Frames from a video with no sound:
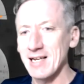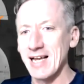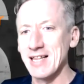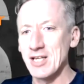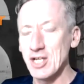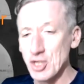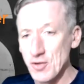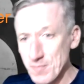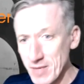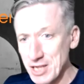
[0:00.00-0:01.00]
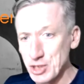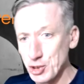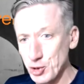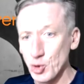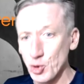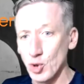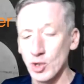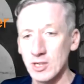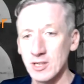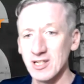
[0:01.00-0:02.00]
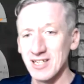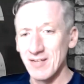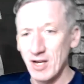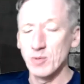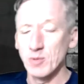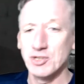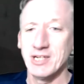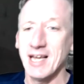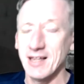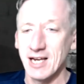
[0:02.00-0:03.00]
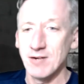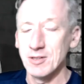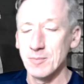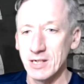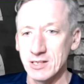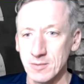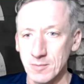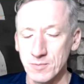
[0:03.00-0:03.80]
and you've made sure that they've helped you get there in the best